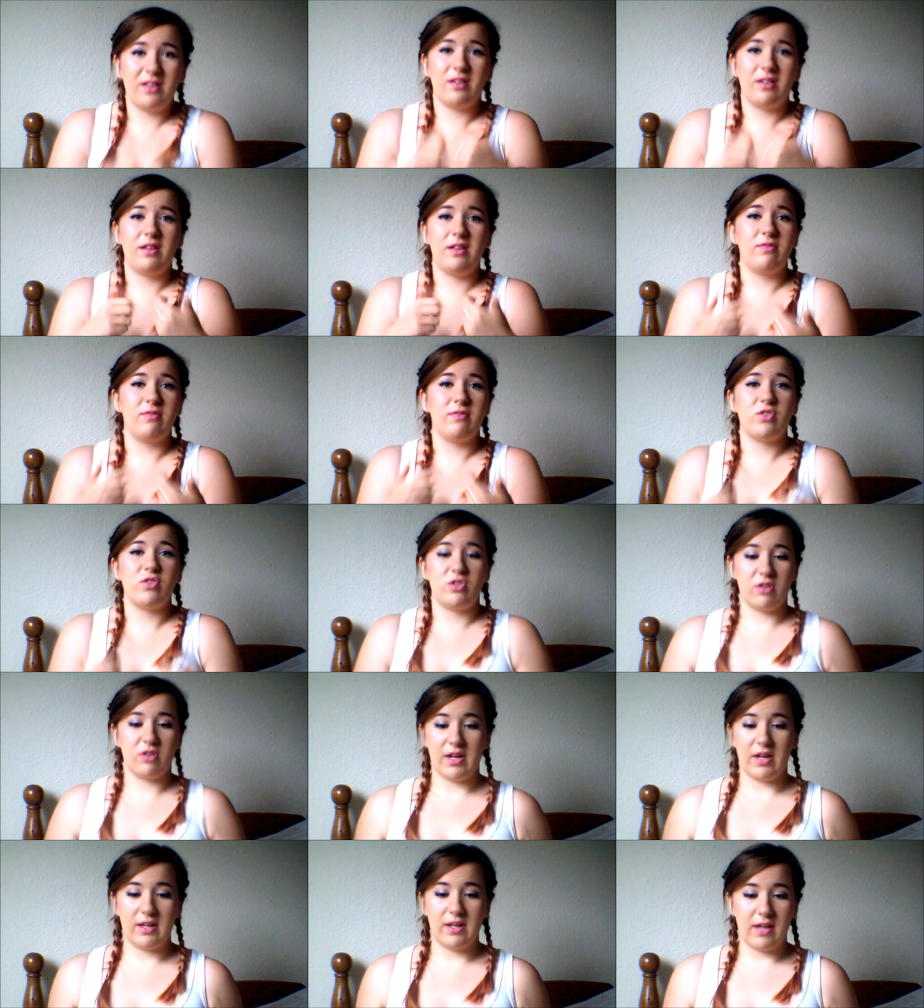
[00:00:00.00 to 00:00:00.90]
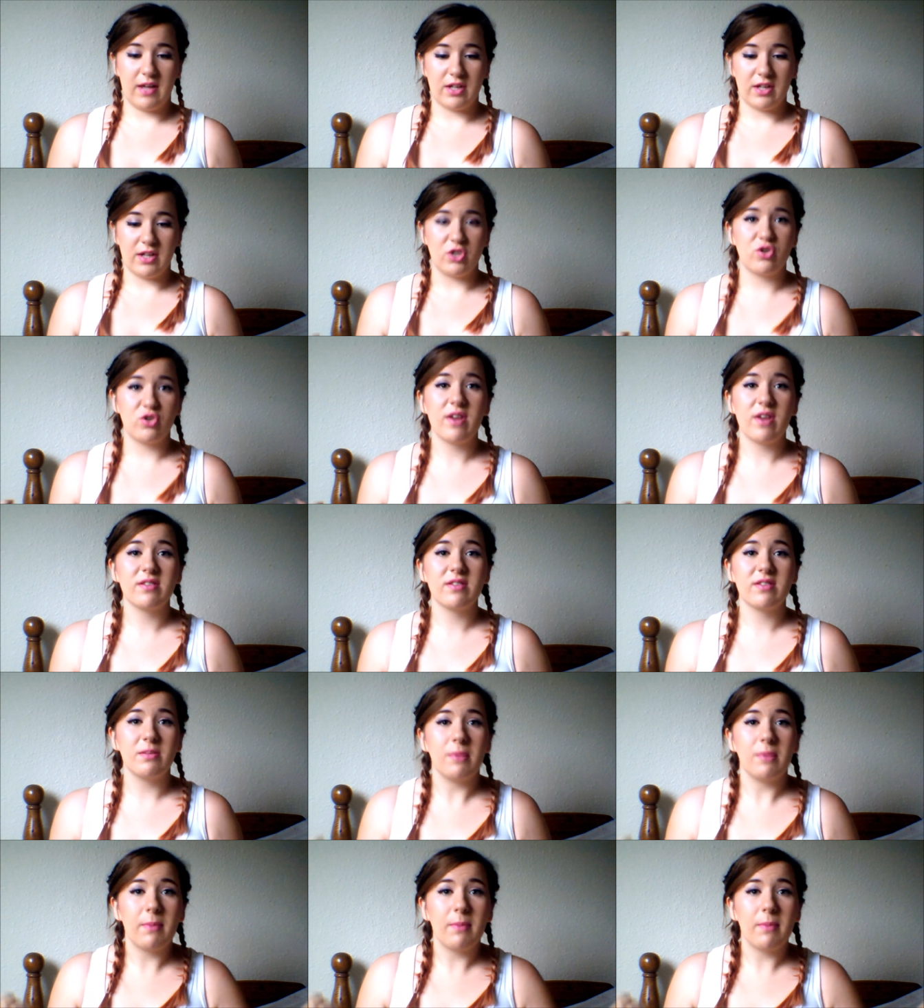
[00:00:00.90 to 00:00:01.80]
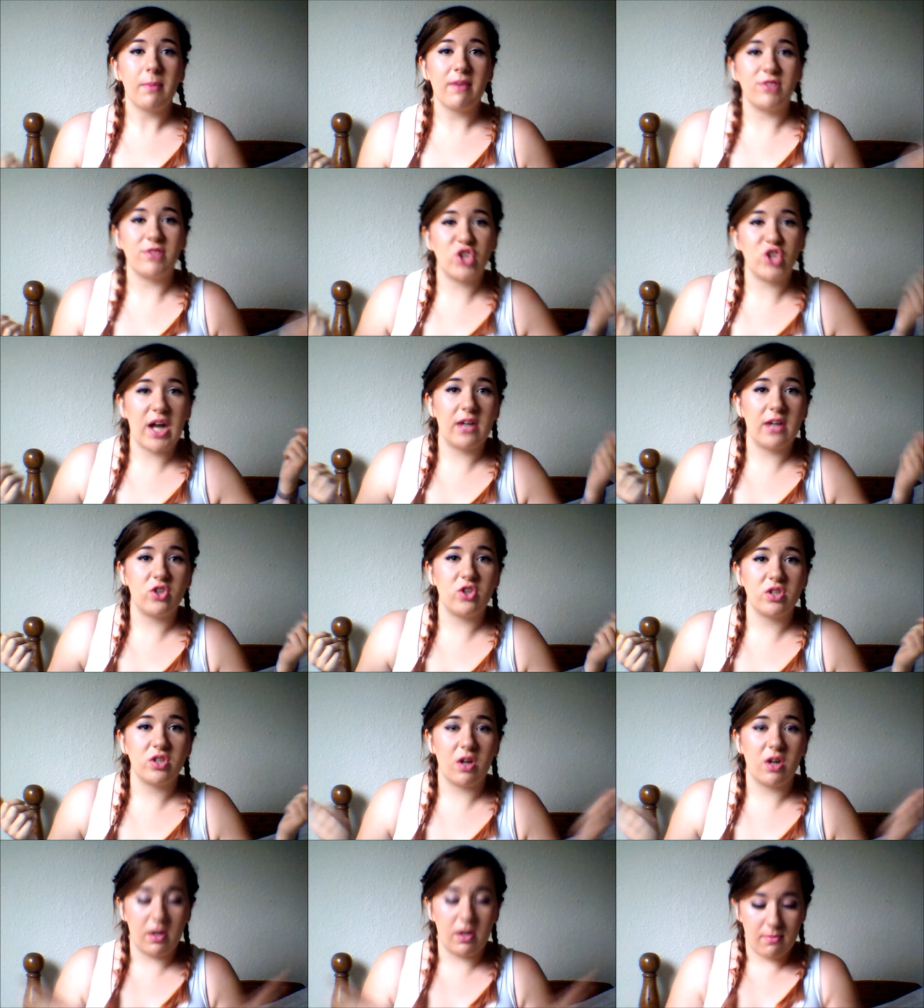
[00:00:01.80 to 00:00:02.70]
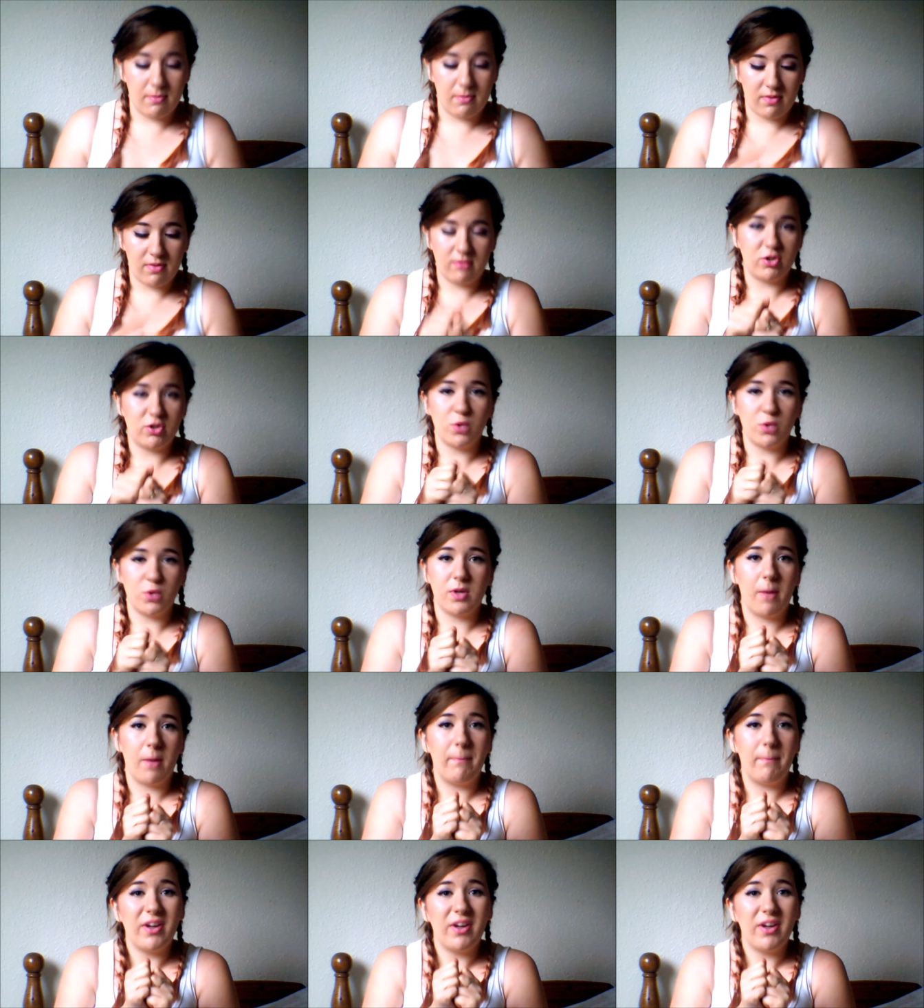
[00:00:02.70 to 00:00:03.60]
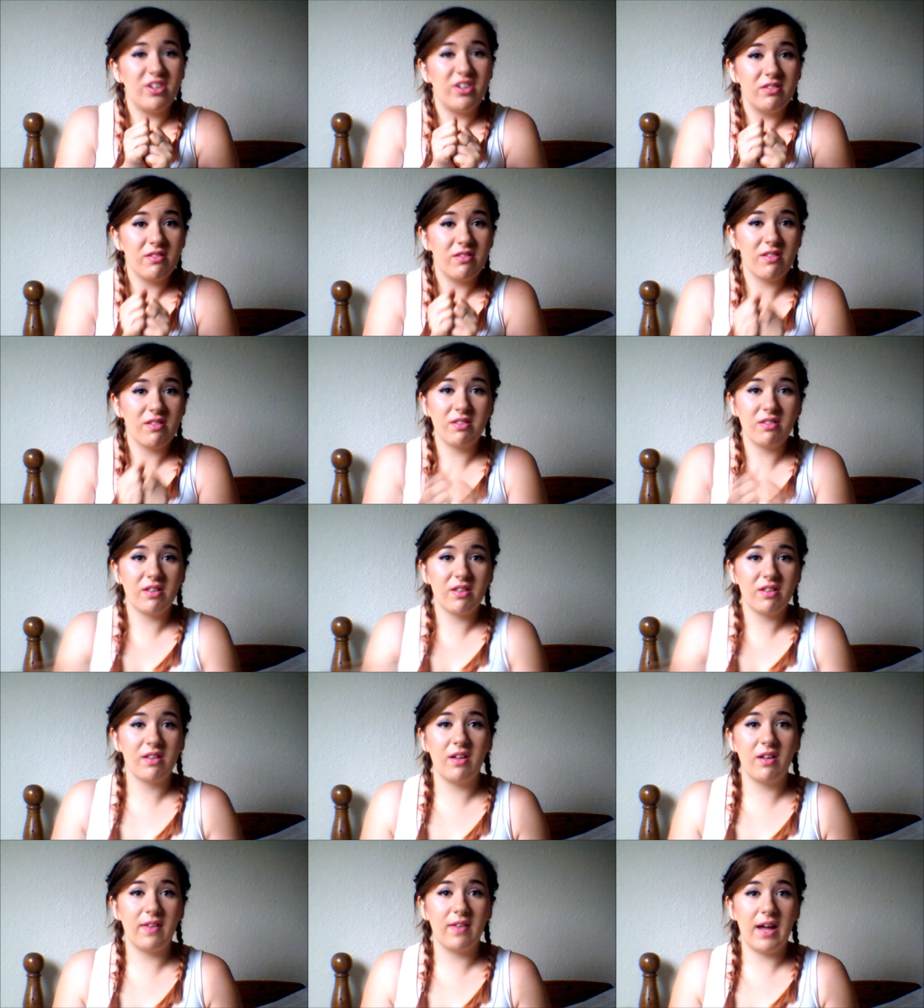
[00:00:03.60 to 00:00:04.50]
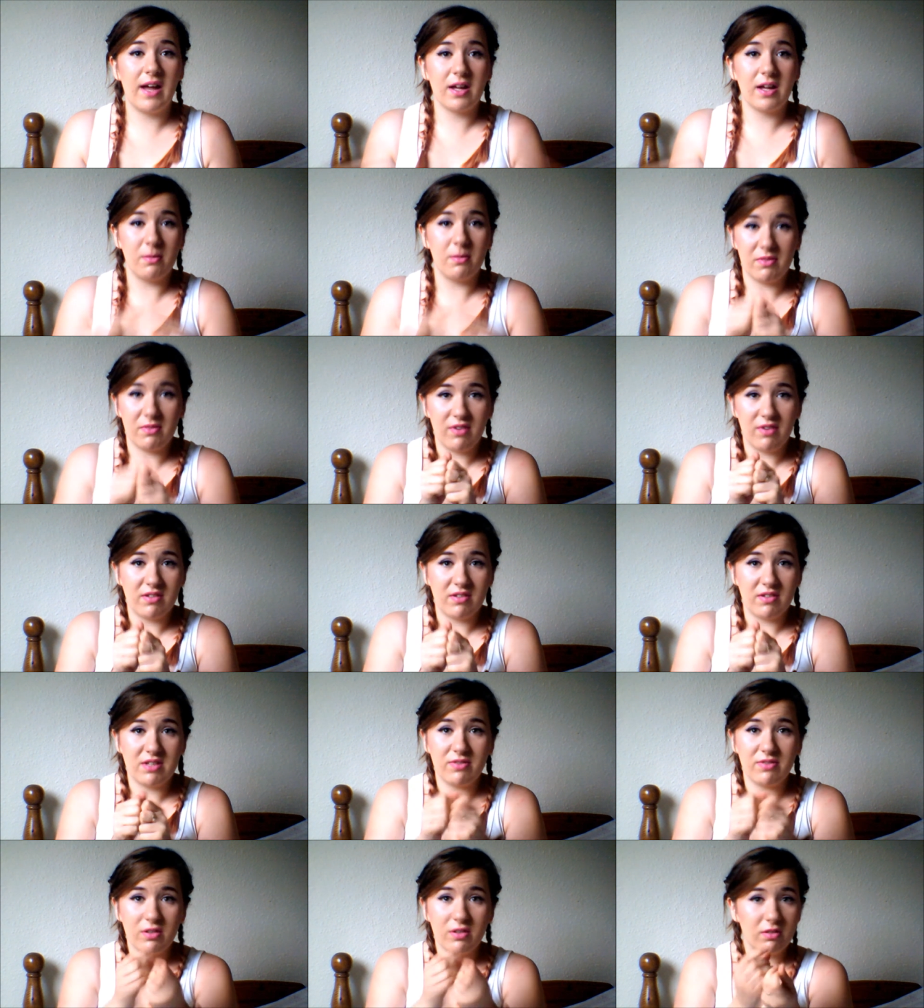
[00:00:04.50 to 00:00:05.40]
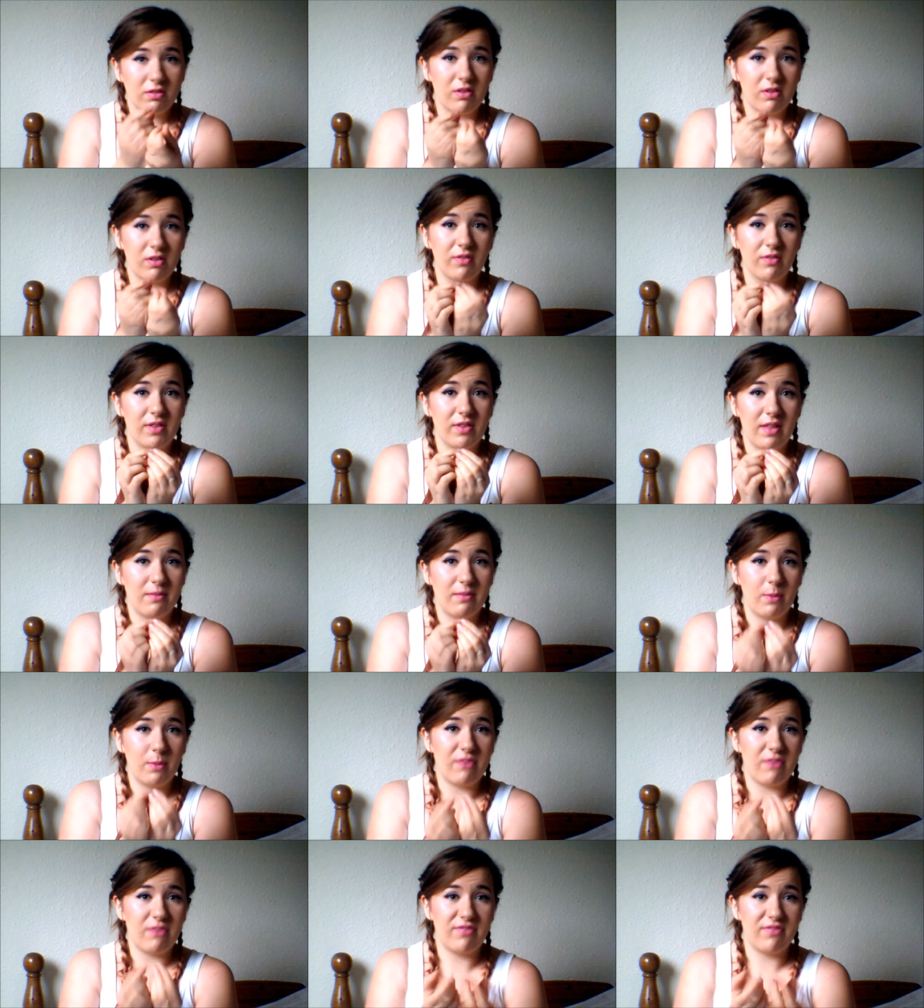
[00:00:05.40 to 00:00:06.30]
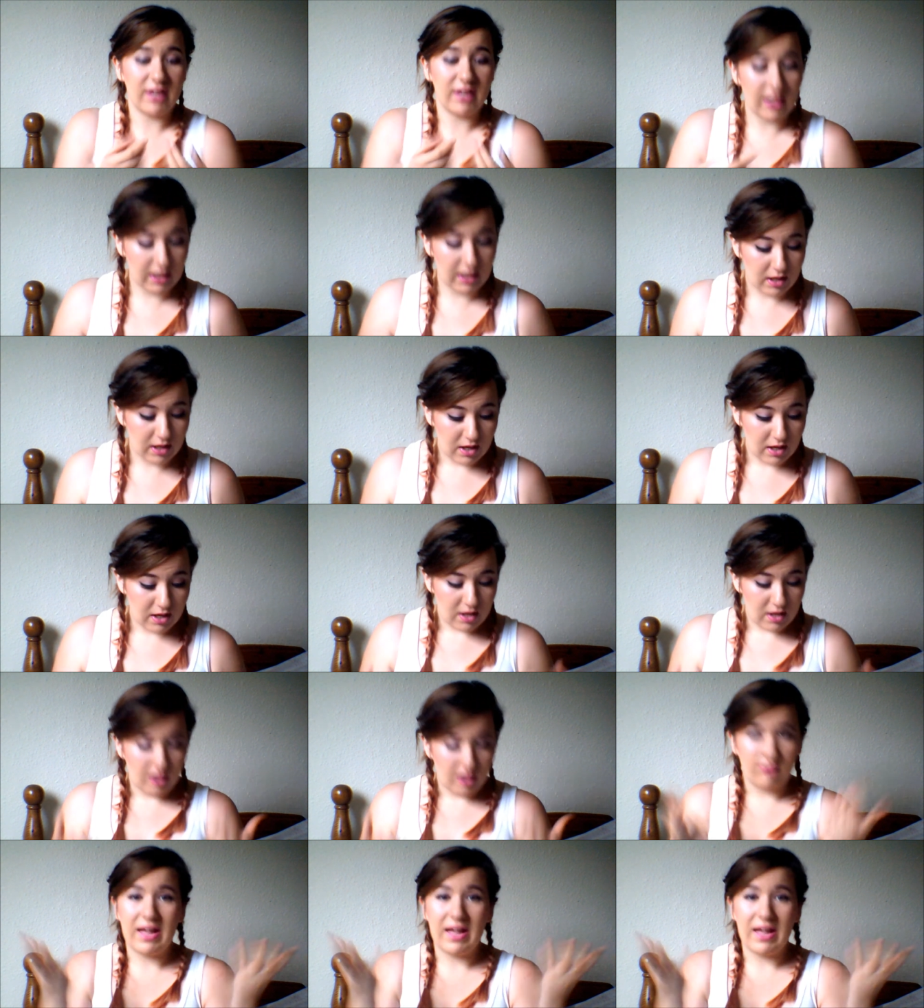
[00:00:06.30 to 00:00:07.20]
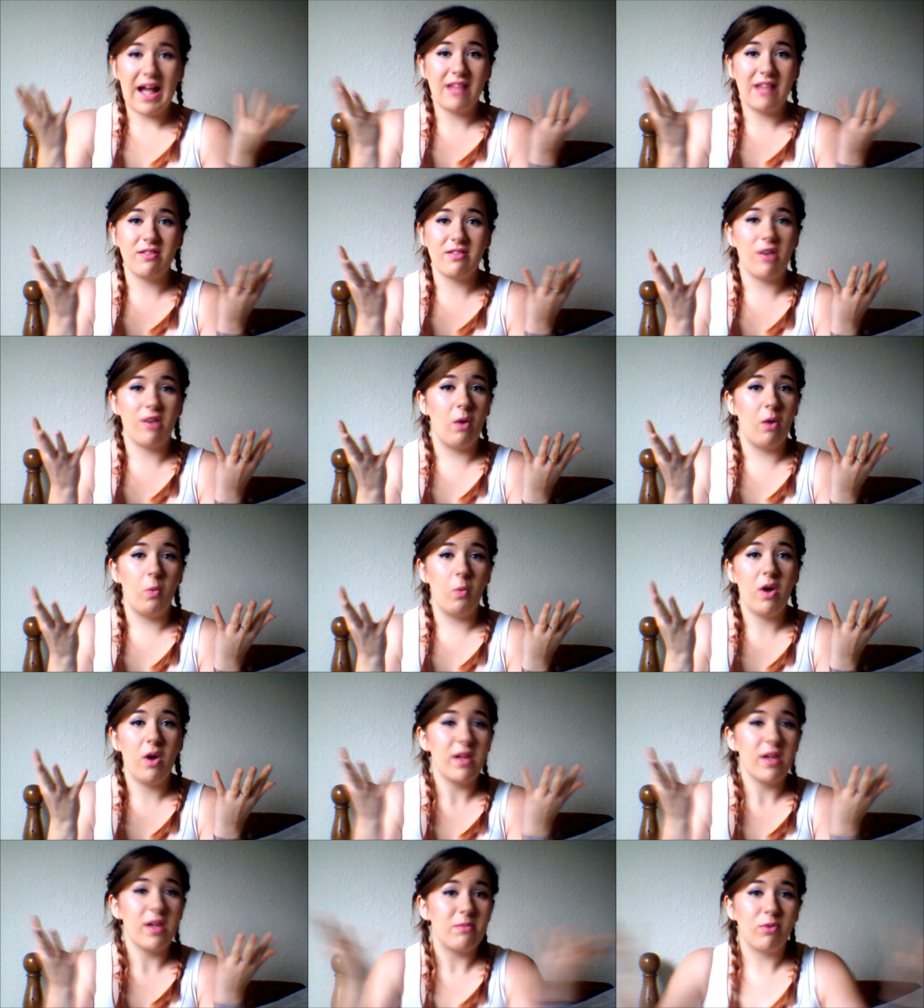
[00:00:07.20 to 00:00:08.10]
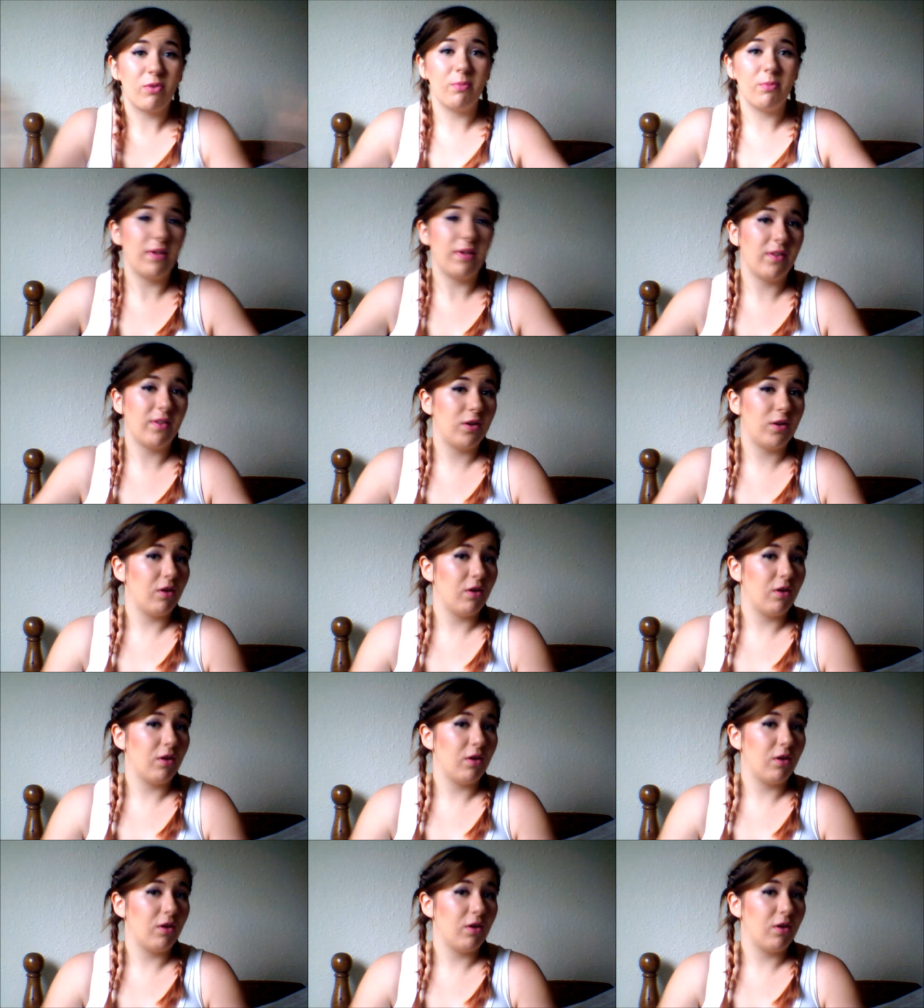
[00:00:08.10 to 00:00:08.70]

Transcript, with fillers: Even like getting dressed can be a bit of a challenge at times. Doing up buttons and things like that can be very difficult, because obviously they're a bit fiddly. If your hands aren't working properly, then you